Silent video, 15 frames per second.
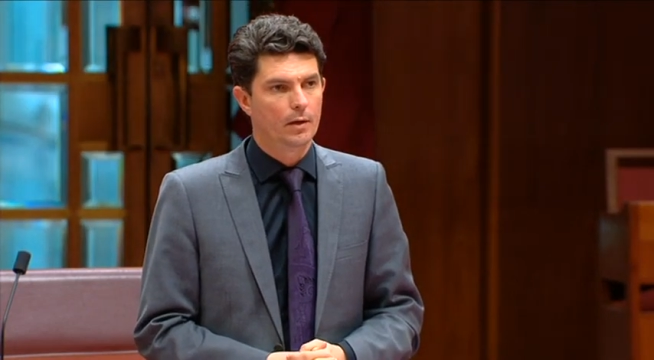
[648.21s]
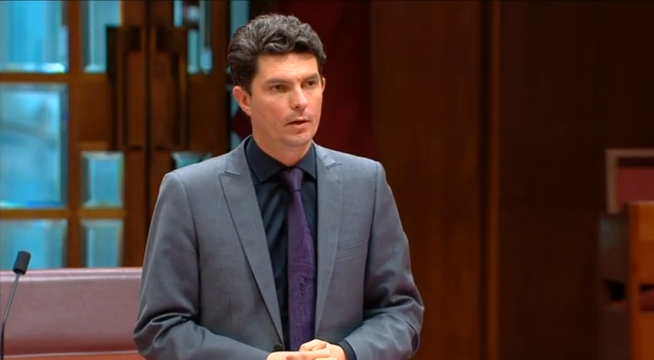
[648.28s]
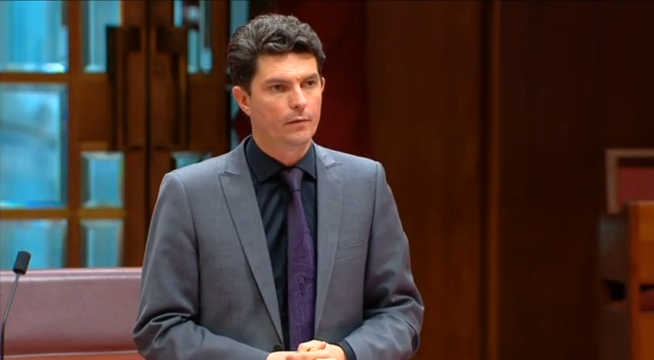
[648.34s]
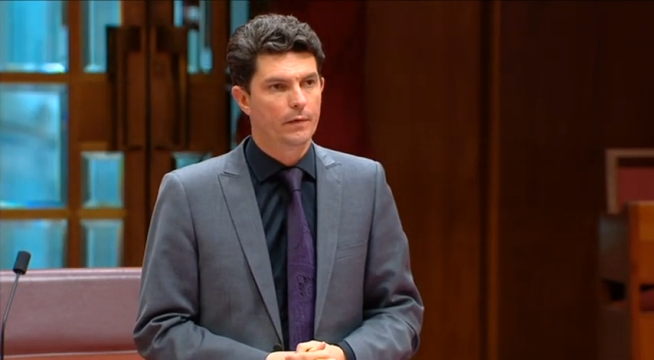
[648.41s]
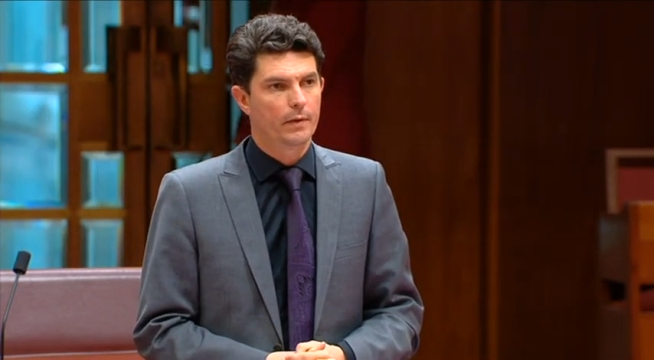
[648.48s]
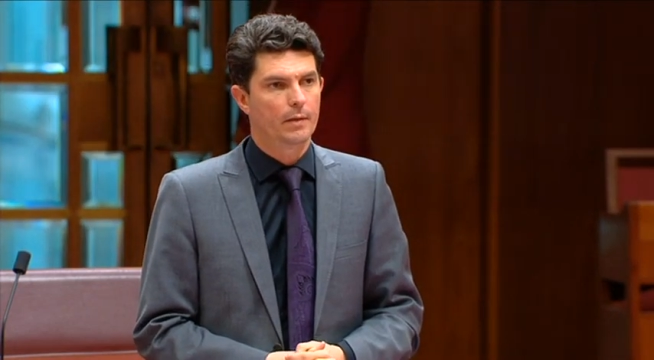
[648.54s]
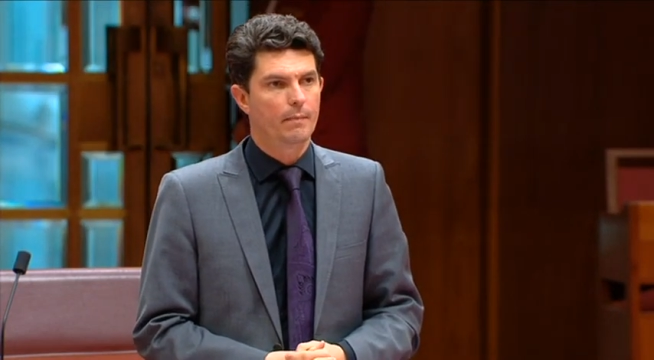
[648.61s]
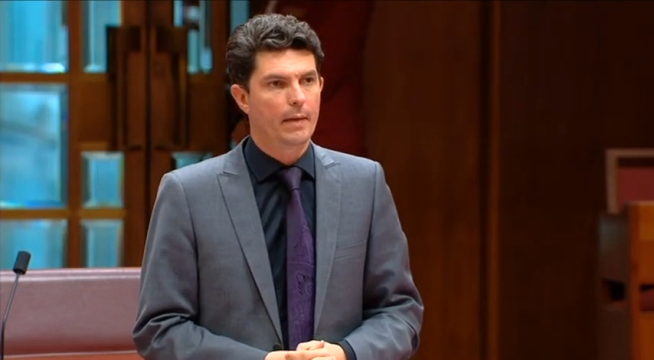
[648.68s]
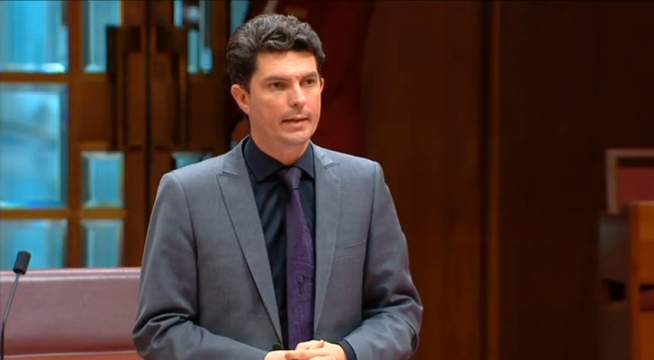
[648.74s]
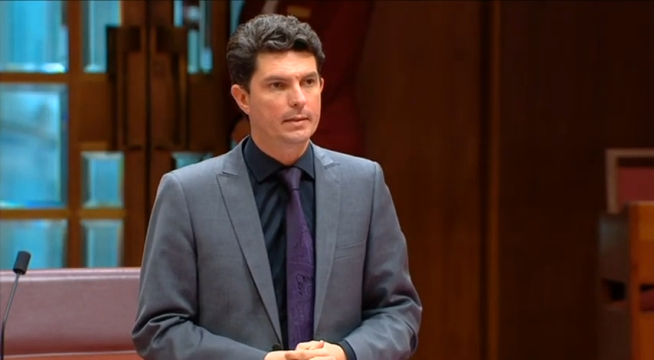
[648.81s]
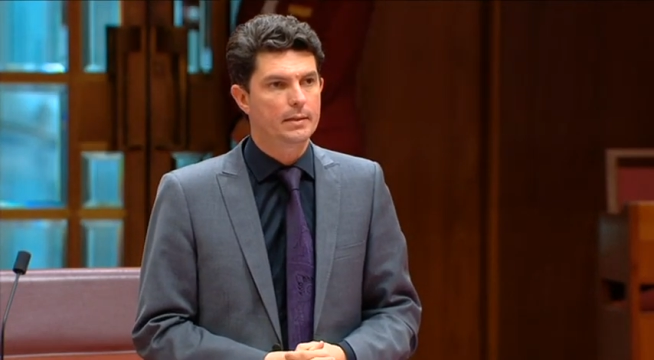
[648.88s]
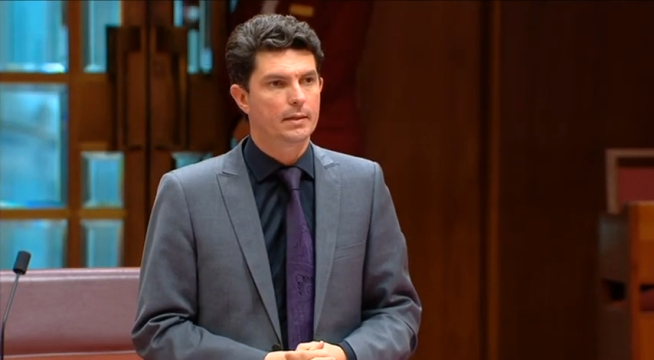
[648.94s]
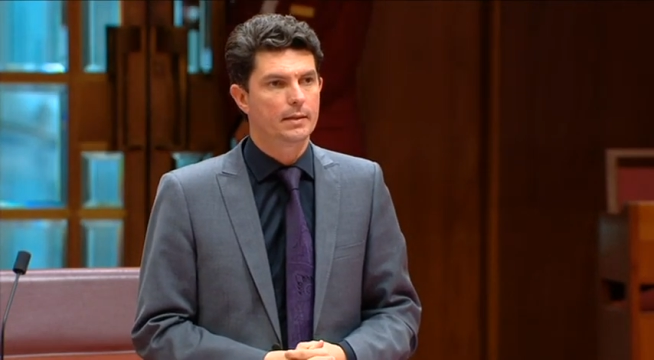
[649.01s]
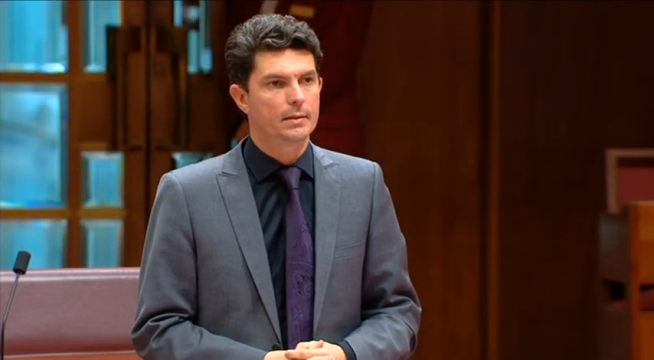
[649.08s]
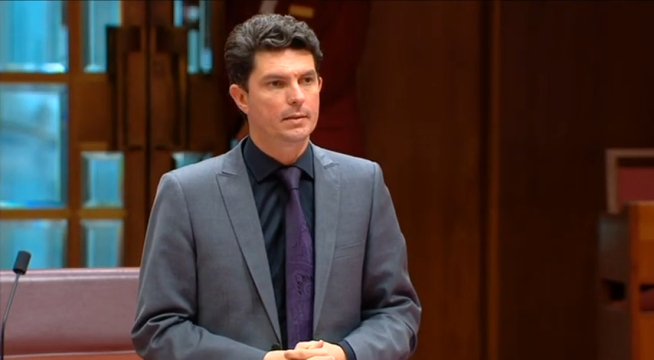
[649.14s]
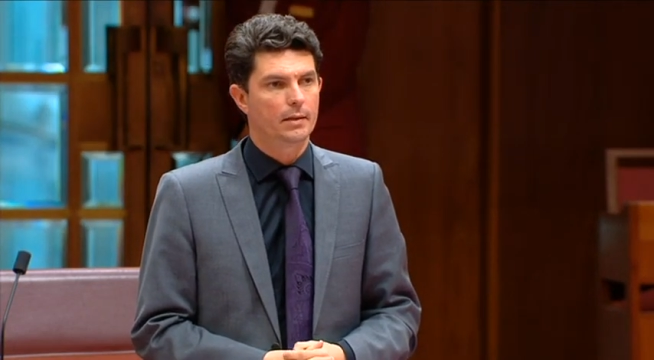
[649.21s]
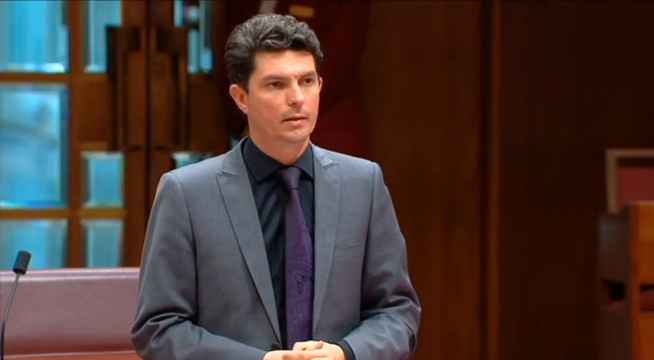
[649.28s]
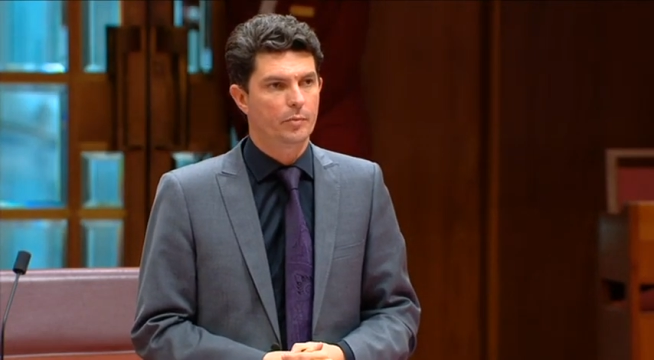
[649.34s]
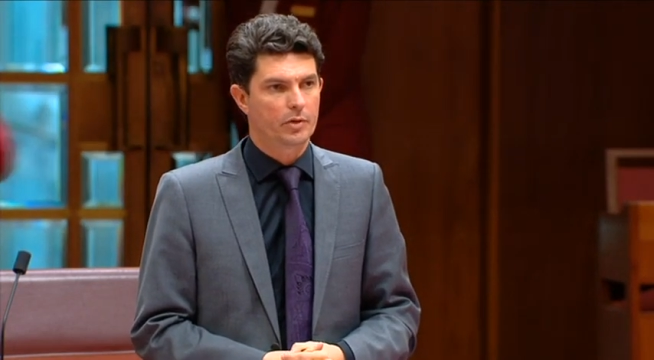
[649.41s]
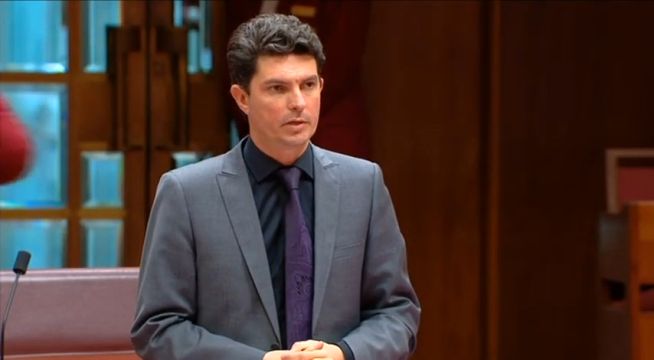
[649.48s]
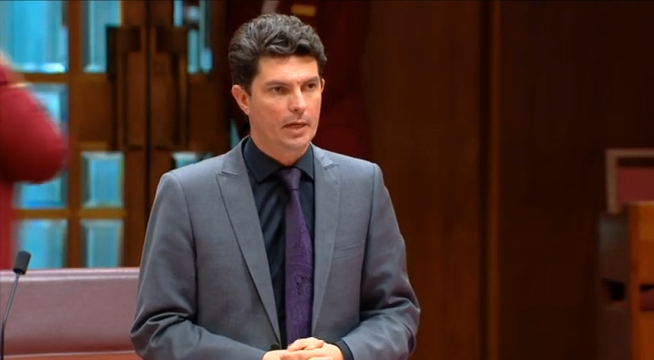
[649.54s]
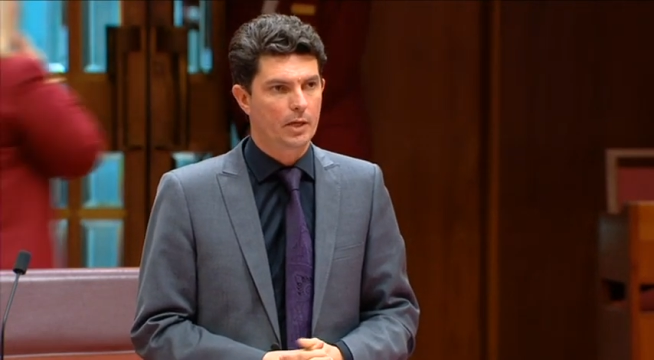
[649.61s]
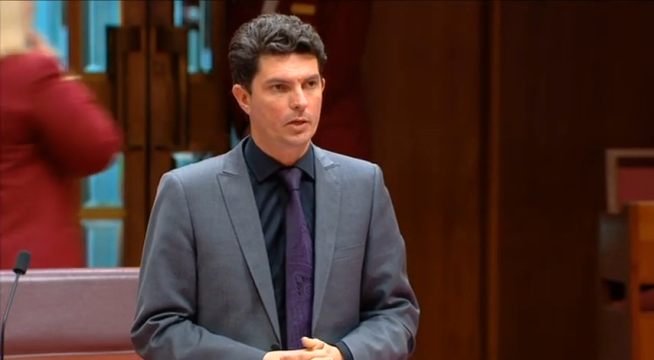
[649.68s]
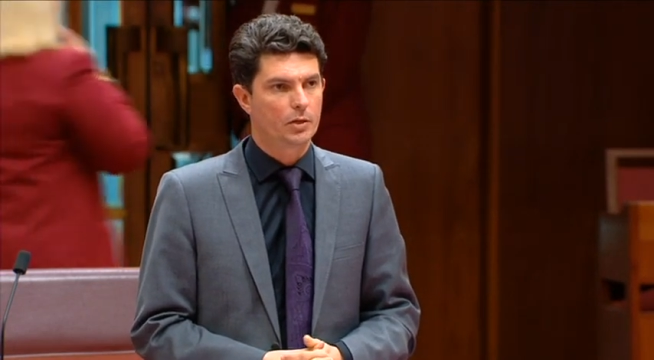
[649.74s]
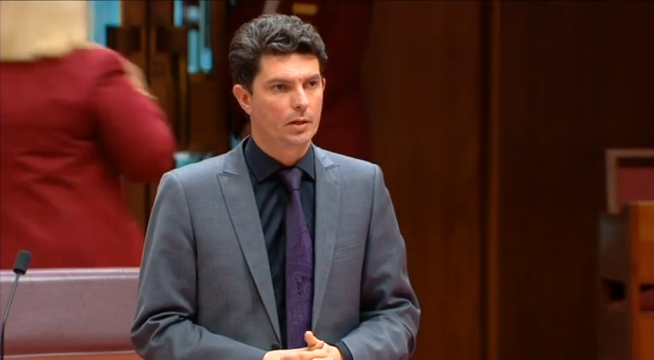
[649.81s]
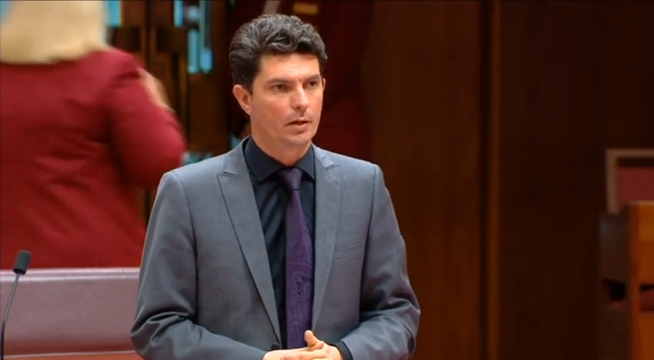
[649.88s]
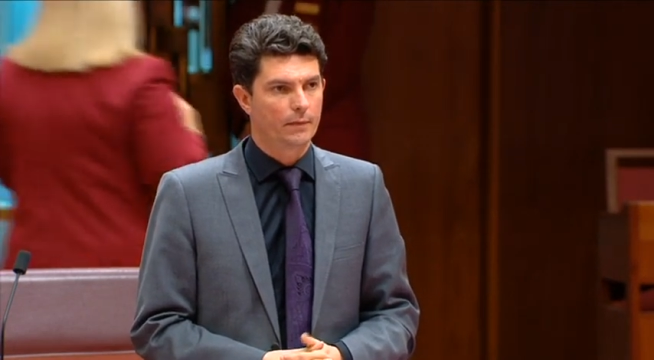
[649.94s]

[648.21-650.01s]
for the maintenance and the protection